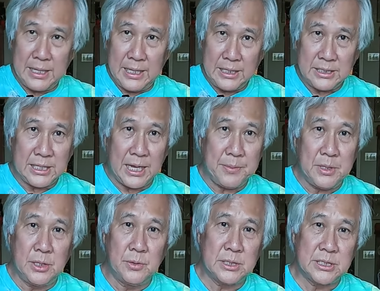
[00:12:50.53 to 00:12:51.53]
Each time
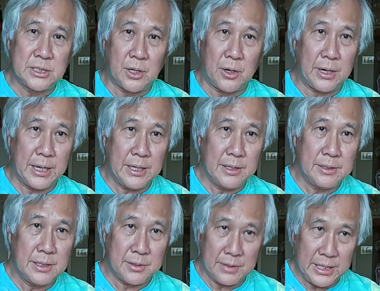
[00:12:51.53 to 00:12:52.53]
you do a story,
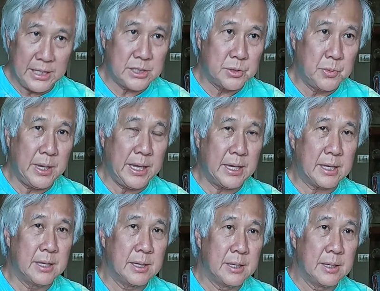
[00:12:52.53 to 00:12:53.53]
each
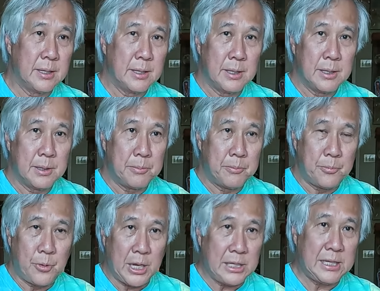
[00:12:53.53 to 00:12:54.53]
week,
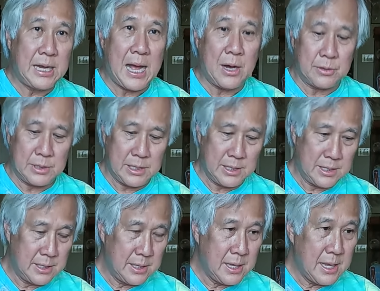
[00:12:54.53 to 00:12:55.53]
print it out
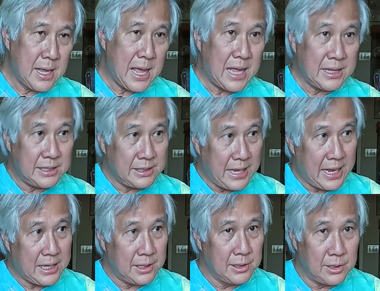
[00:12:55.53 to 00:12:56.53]
and then
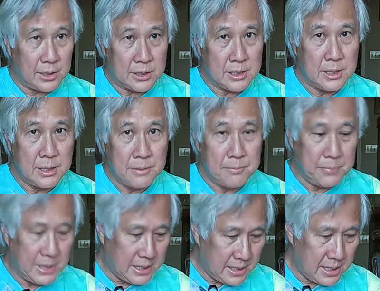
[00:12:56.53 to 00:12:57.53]
take a look,
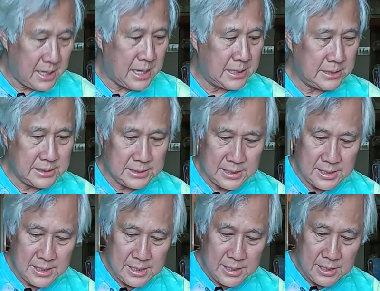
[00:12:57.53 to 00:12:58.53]
because
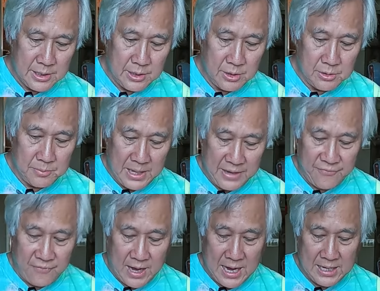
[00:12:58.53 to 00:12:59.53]
you may
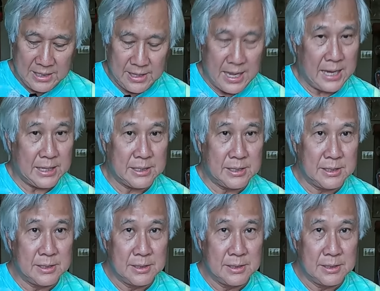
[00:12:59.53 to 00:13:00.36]
find that